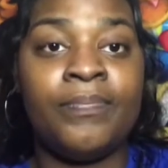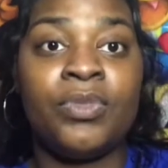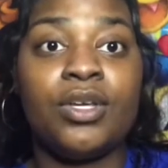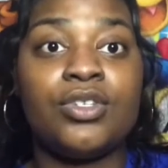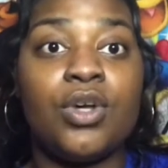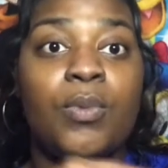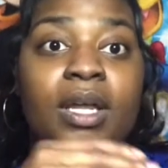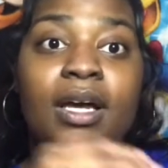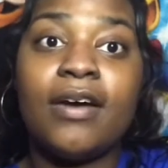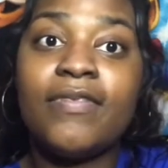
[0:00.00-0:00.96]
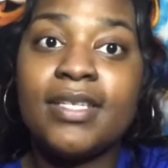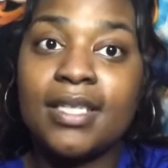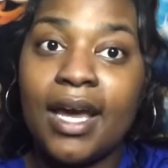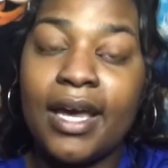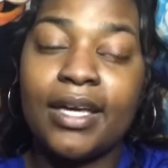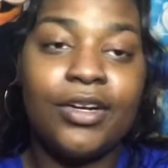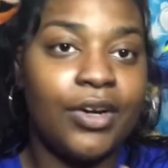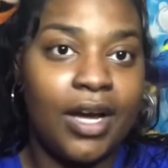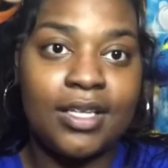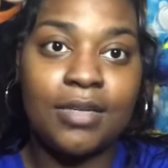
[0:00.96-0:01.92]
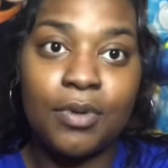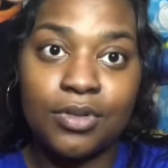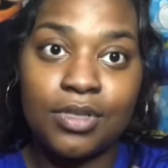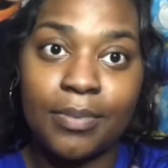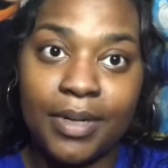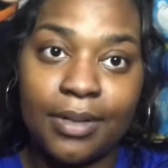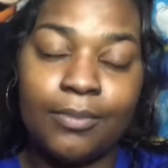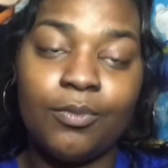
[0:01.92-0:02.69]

So when the cuff is tight, you're not supposed to pump.